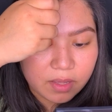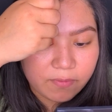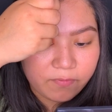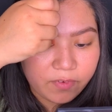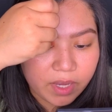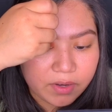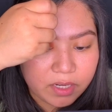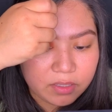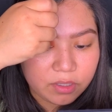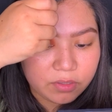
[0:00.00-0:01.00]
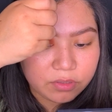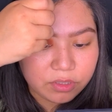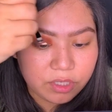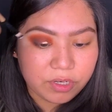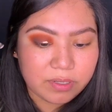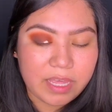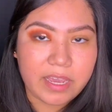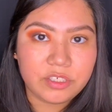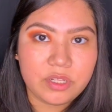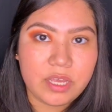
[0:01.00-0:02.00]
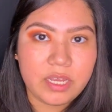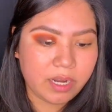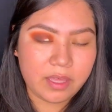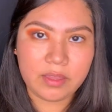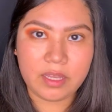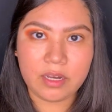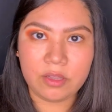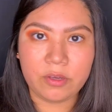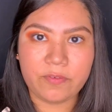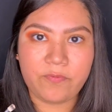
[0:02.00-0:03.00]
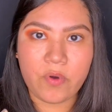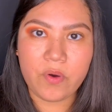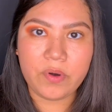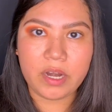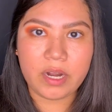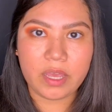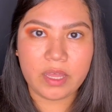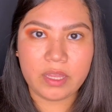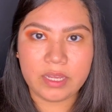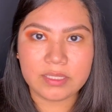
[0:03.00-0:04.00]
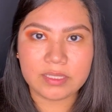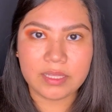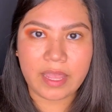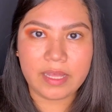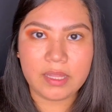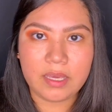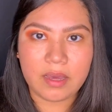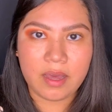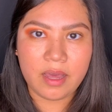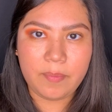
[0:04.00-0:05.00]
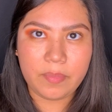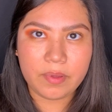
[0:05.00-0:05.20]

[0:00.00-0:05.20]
very close to your lash line, and then look forward and then slightly up,